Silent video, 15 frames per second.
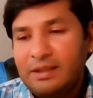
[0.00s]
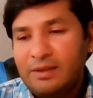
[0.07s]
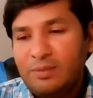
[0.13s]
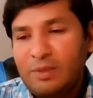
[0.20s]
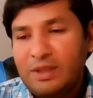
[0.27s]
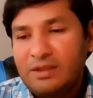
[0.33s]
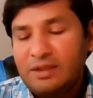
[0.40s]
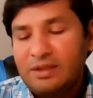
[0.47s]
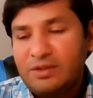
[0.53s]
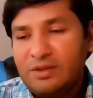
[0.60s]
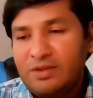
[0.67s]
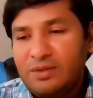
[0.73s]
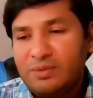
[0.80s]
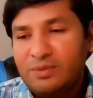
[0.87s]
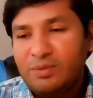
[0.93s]
And my
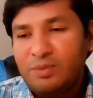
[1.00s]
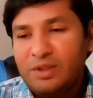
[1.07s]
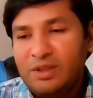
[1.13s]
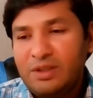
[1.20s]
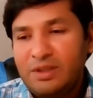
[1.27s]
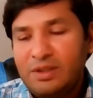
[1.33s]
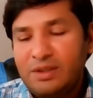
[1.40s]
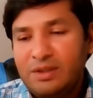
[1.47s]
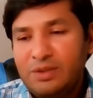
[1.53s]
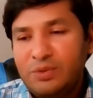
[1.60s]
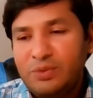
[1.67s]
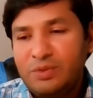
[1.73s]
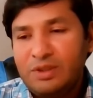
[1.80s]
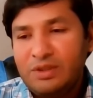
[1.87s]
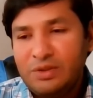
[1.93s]
suggestion would be,
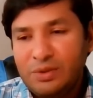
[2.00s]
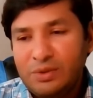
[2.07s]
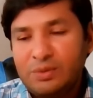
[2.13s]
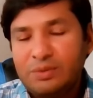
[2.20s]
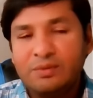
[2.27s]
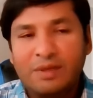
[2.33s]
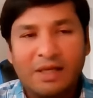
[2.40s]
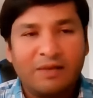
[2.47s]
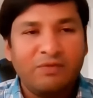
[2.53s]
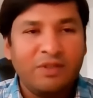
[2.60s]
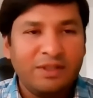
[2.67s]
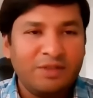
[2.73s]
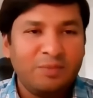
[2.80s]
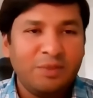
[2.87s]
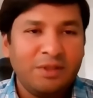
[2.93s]
you need to have
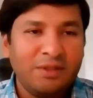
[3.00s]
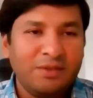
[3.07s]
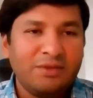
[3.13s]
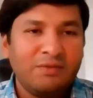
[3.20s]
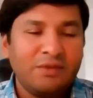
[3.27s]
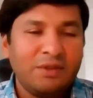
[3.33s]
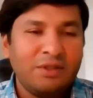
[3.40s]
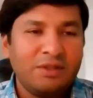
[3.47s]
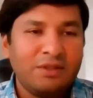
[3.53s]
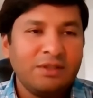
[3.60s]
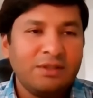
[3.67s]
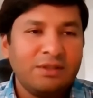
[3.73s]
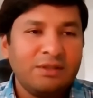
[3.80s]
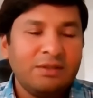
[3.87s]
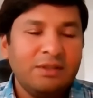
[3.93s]
the experience of the
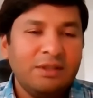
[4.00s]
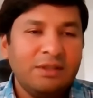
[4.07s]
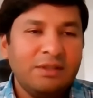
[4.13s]
retreat.